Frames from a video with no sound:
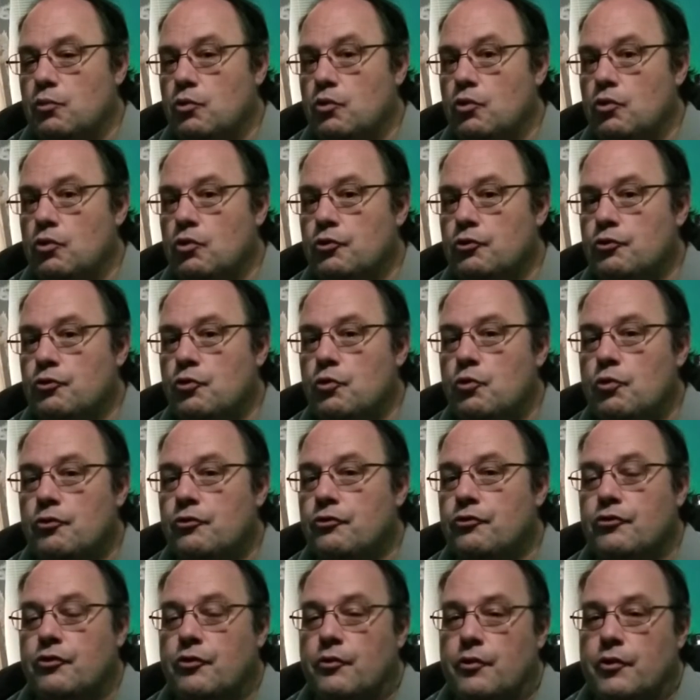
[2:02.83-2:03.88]
World Tour
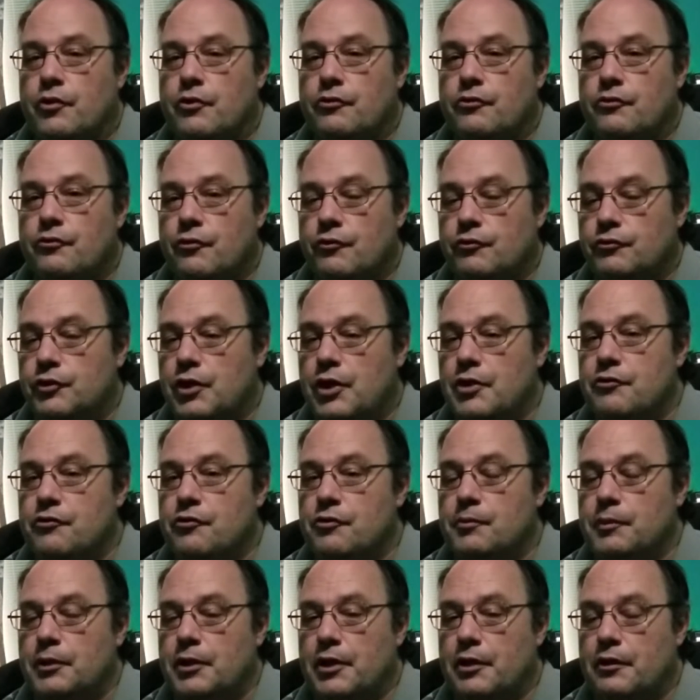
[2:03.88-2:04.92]
series for Flight
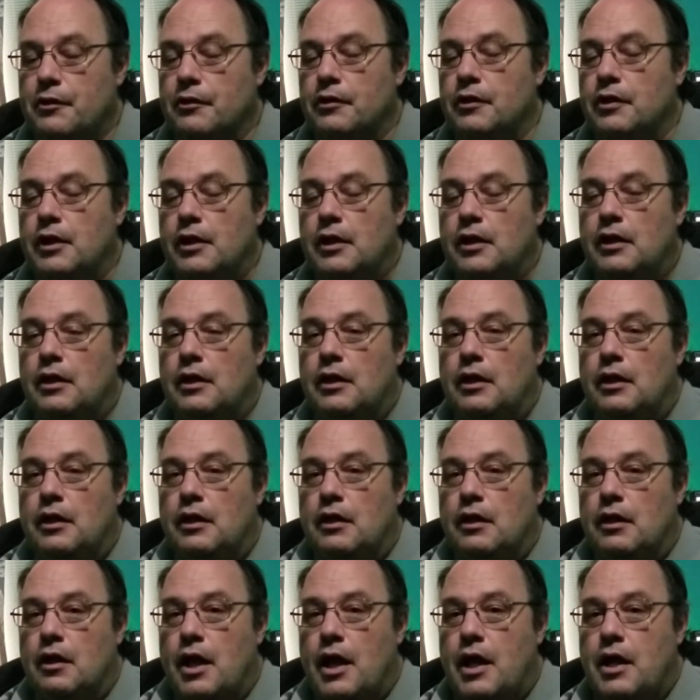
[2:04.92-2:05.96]
Simulator.
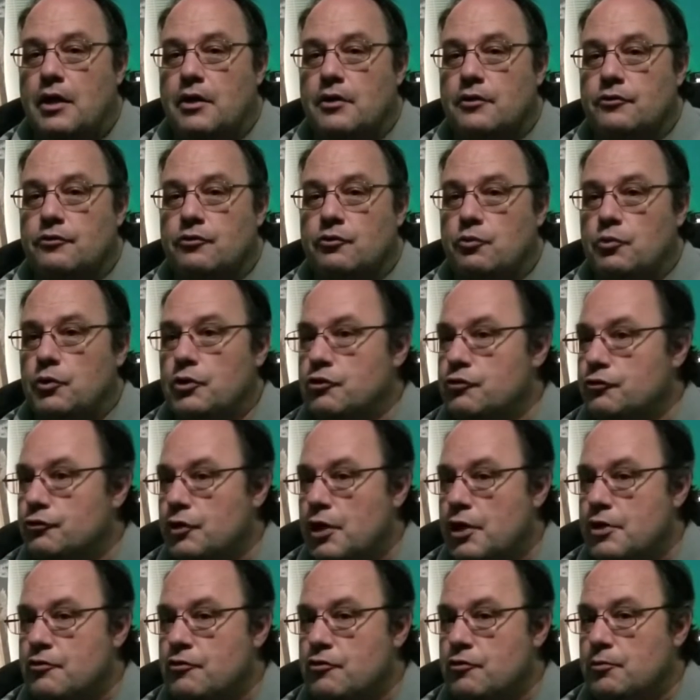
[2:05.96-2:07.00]
And which
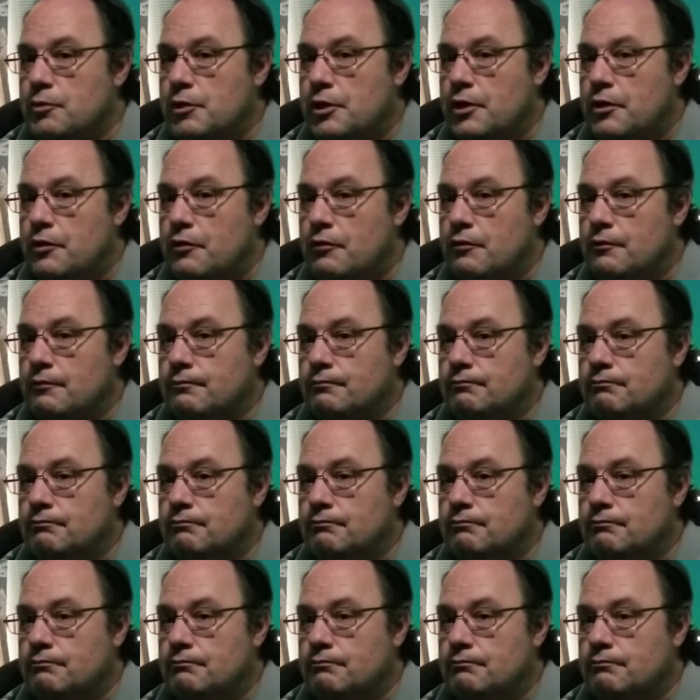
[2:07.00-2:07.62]
Flight Simulator?